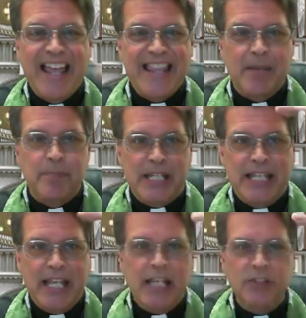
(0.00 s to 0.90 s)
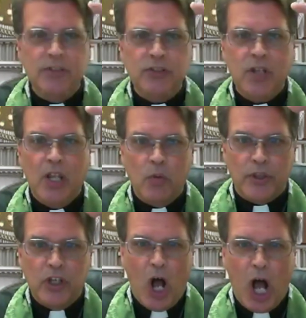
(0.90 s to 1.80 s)
that begins
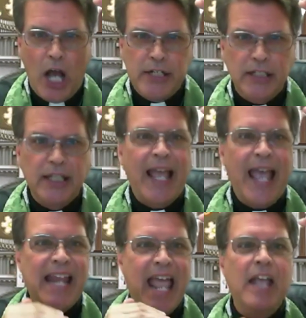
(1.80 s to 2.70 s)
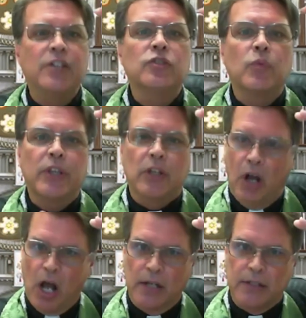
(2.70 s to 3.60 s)
with God and ends with
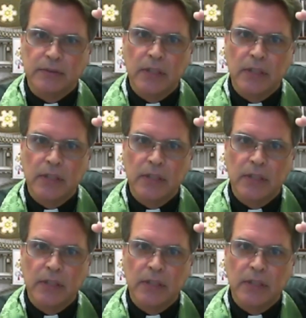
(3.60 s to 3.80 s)
God.